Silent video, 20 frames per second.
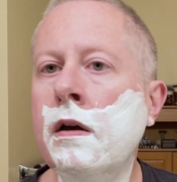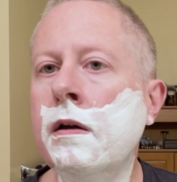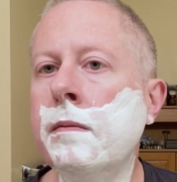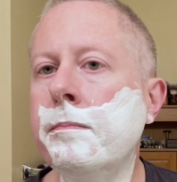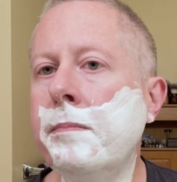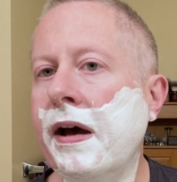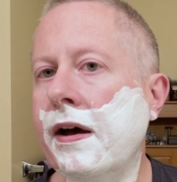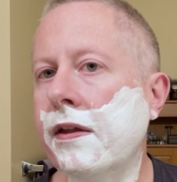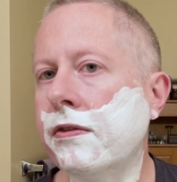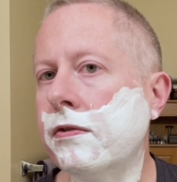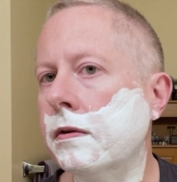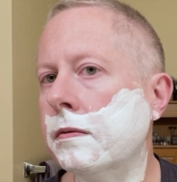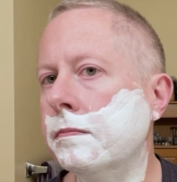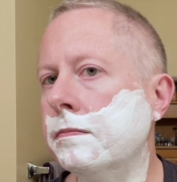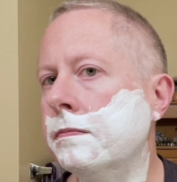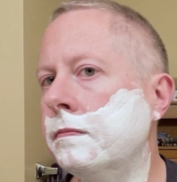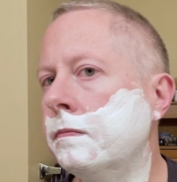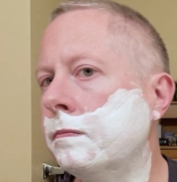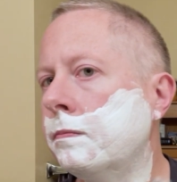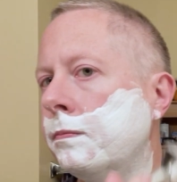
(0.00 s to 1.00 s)

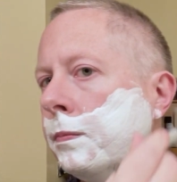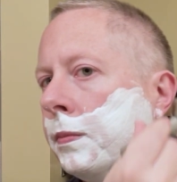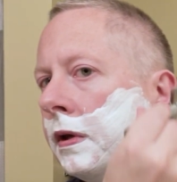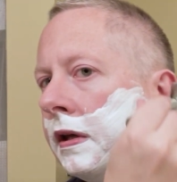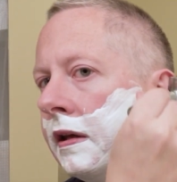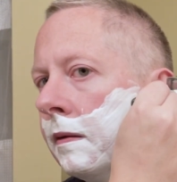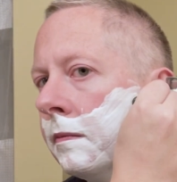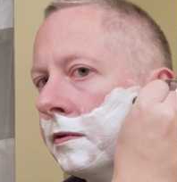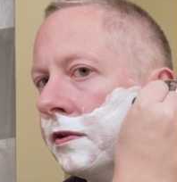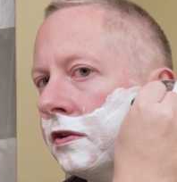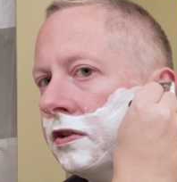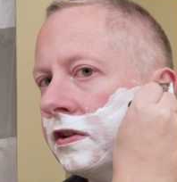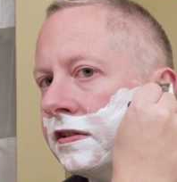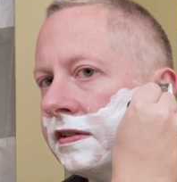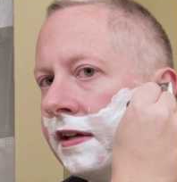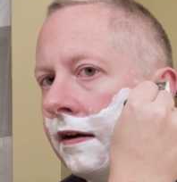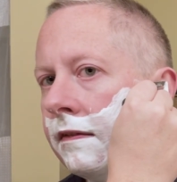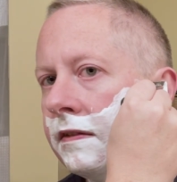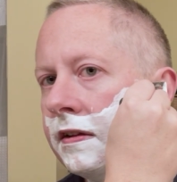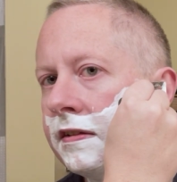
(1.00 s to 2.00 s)
bathroom, being able to just
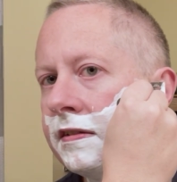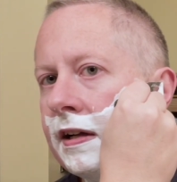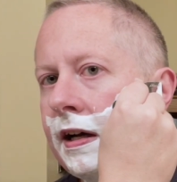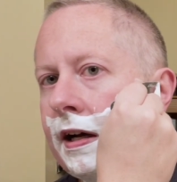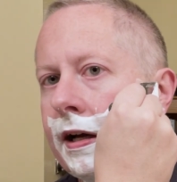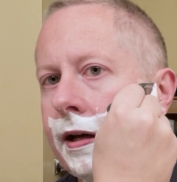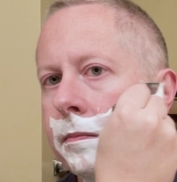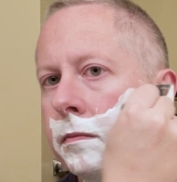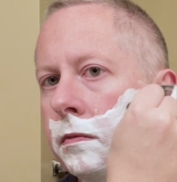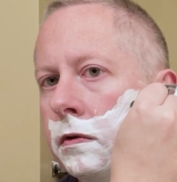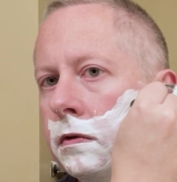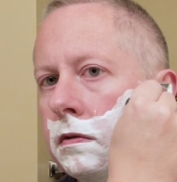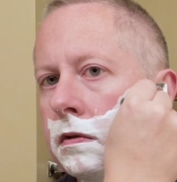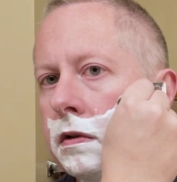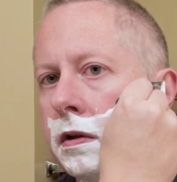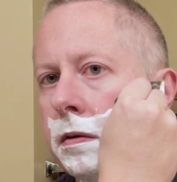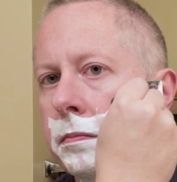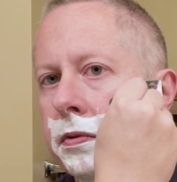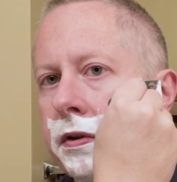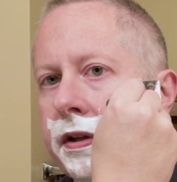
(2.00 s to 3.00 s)
have this time
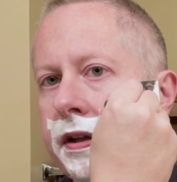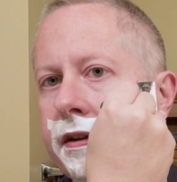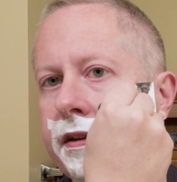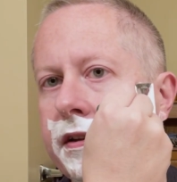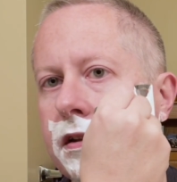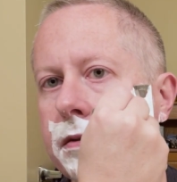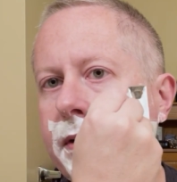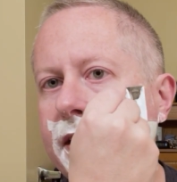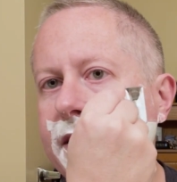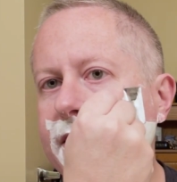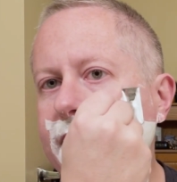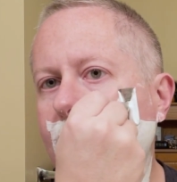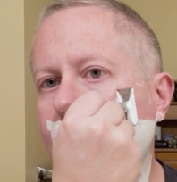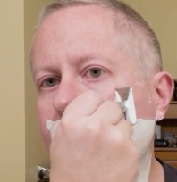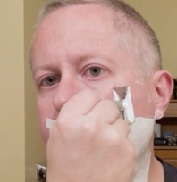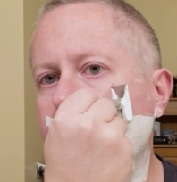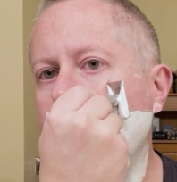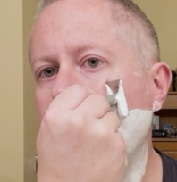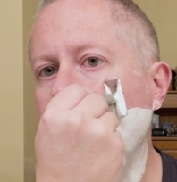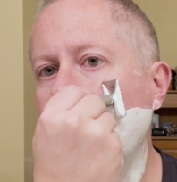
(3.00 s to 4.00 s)
completely to
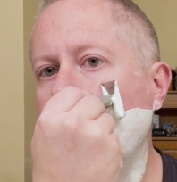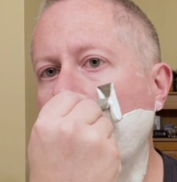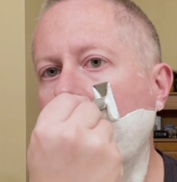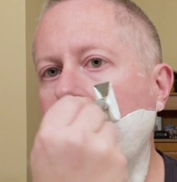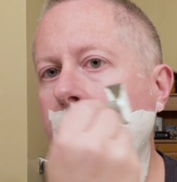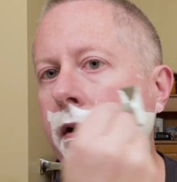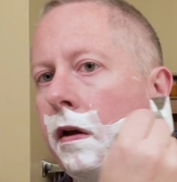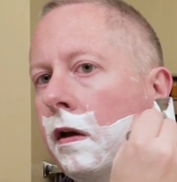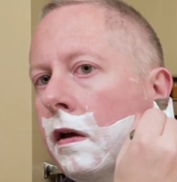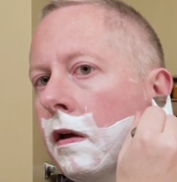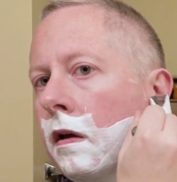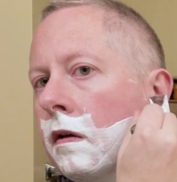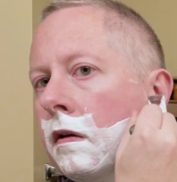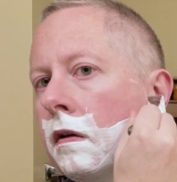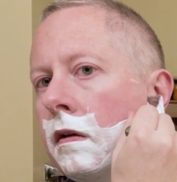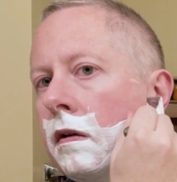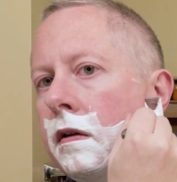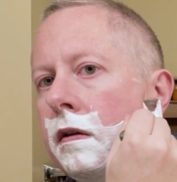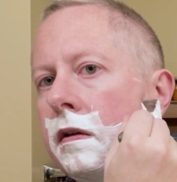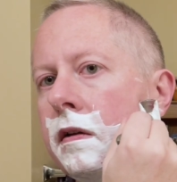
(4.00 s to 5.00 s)
myself
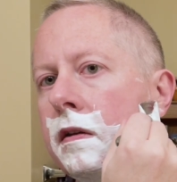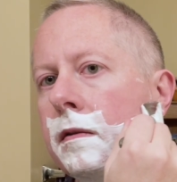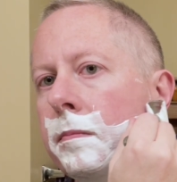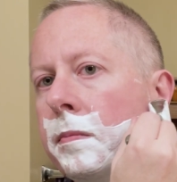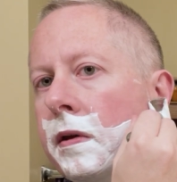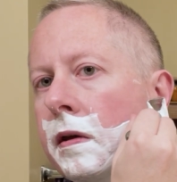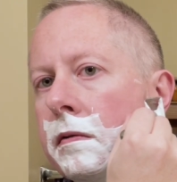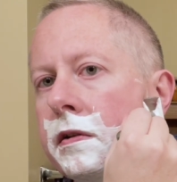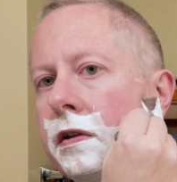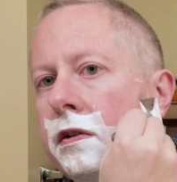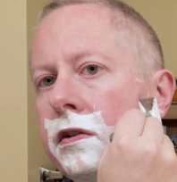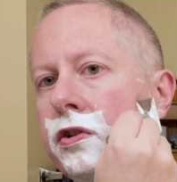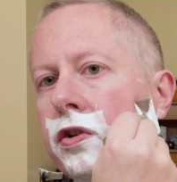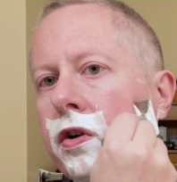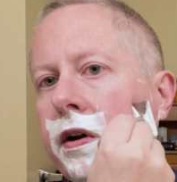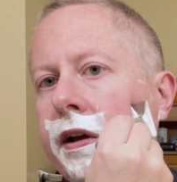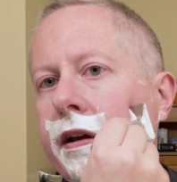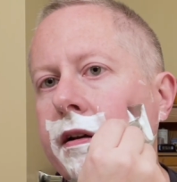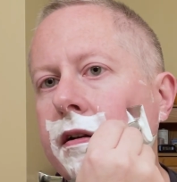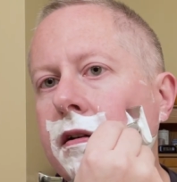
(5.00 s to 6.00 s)
to be able to
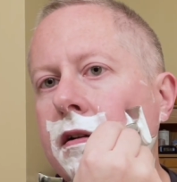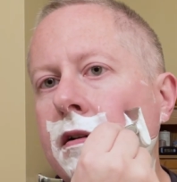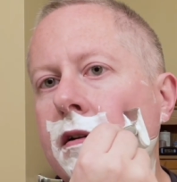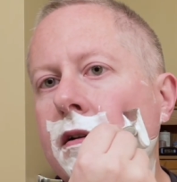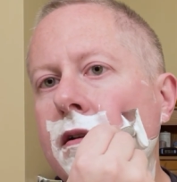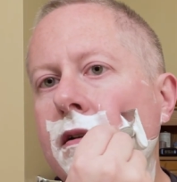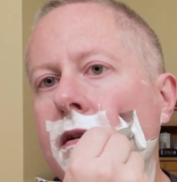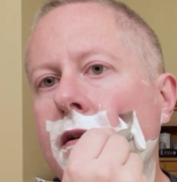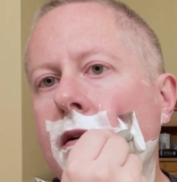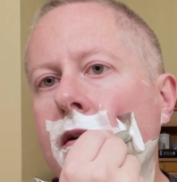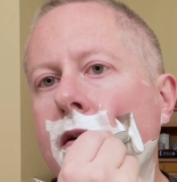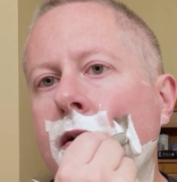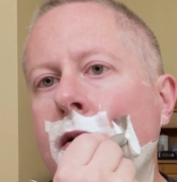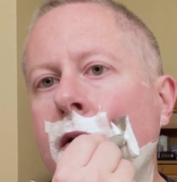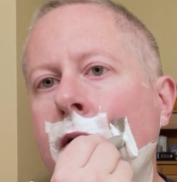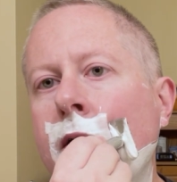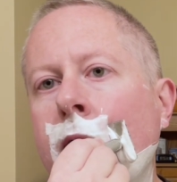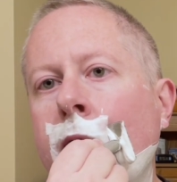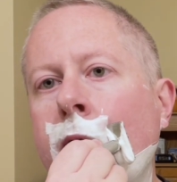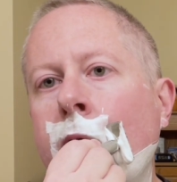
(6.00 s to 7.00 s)
enjoy it.
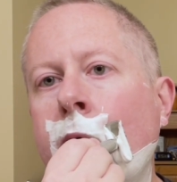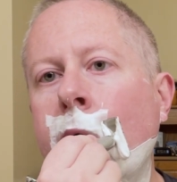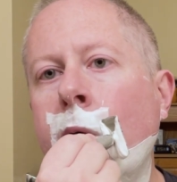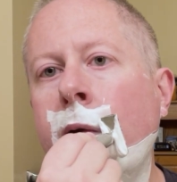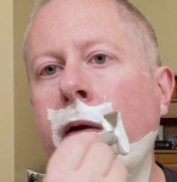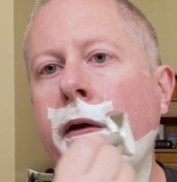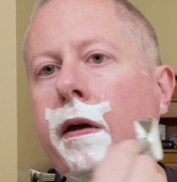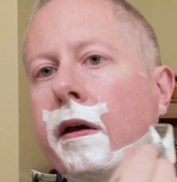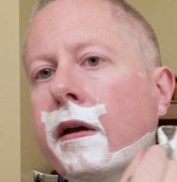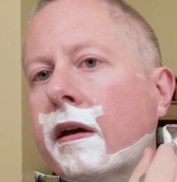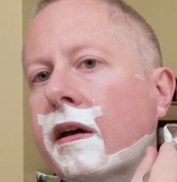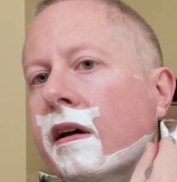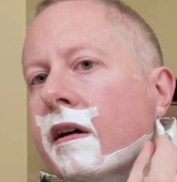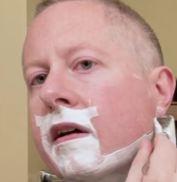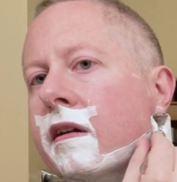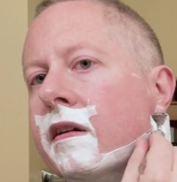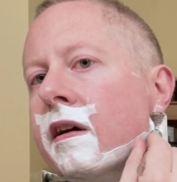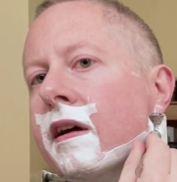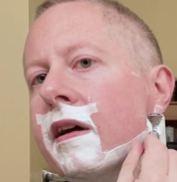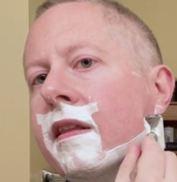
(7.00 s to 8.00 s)

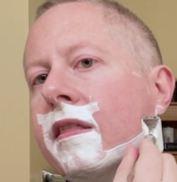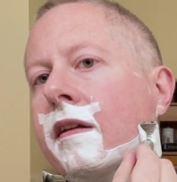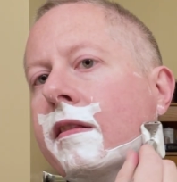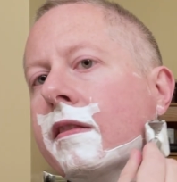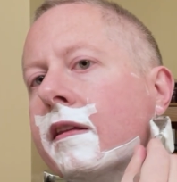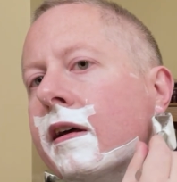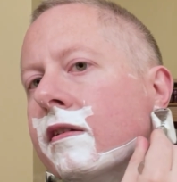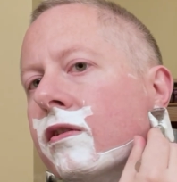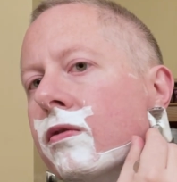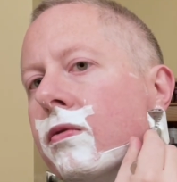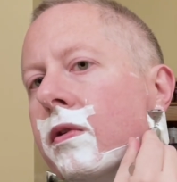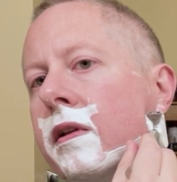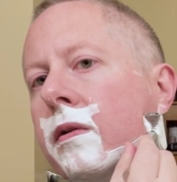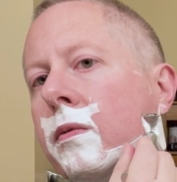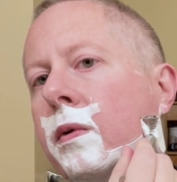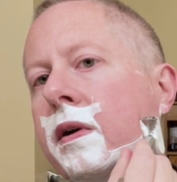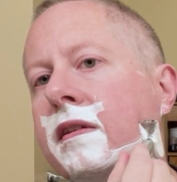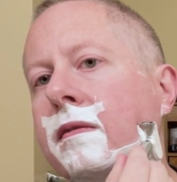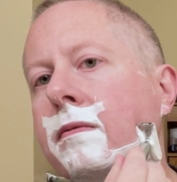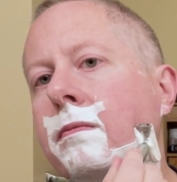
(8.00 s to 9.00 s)
And I think that's really
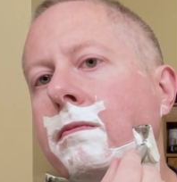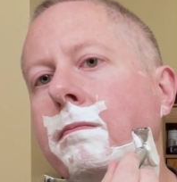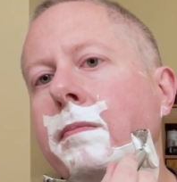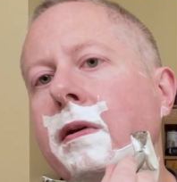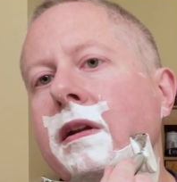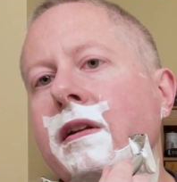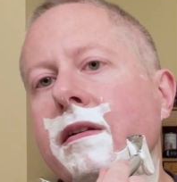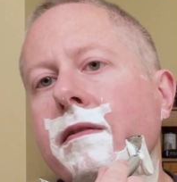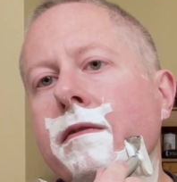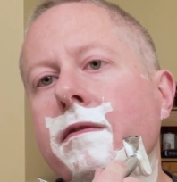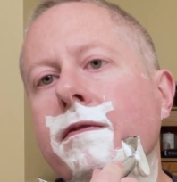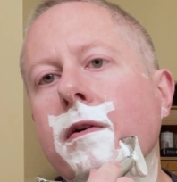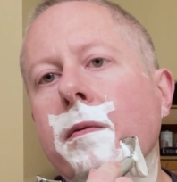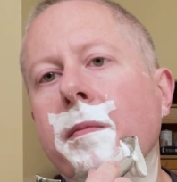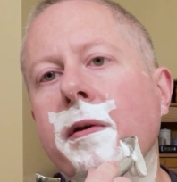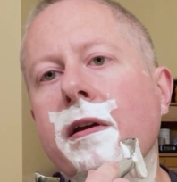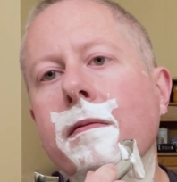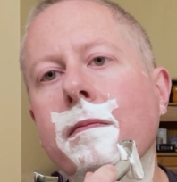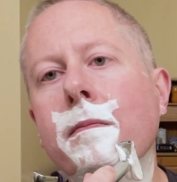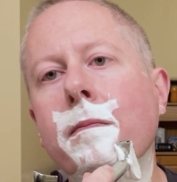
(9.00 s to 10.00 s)
what's been it for
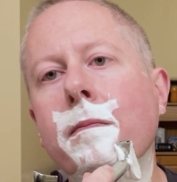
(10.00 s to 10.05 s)
me.